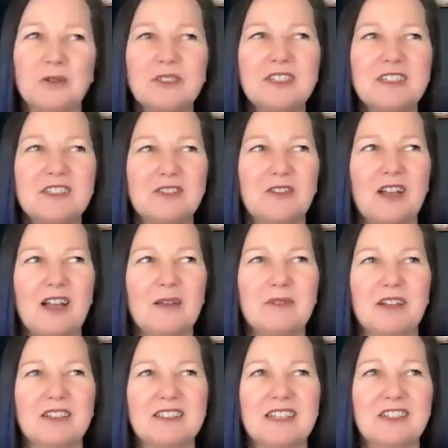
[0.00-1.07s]
only describe
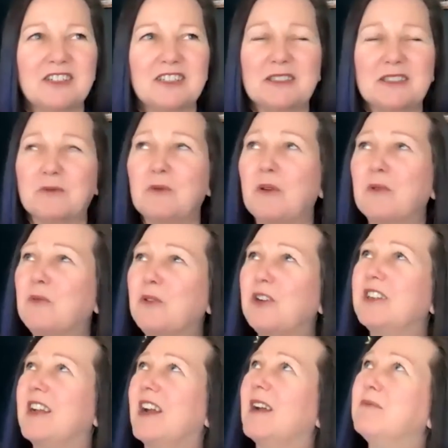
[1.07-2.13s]
Los Angeles in one
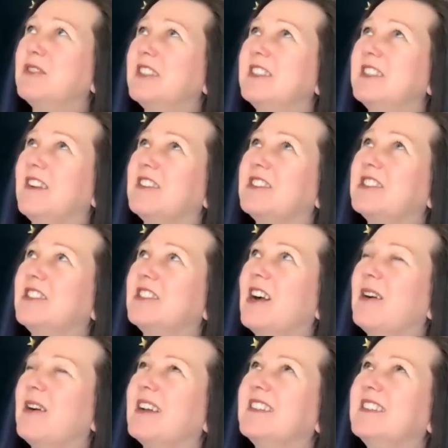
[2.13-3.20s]
word, I'm really not sure how
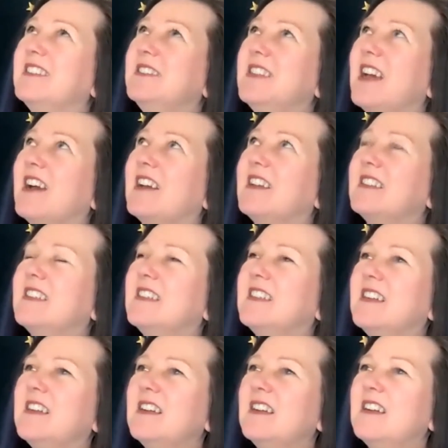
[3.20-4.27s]
I could do that.
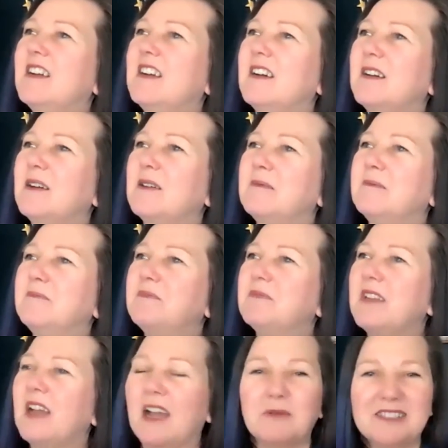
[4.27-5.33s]
Um,
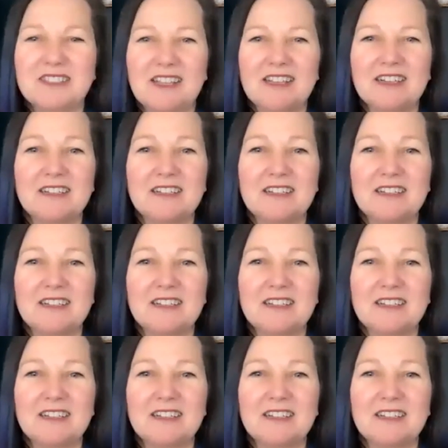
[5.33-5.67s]
I would say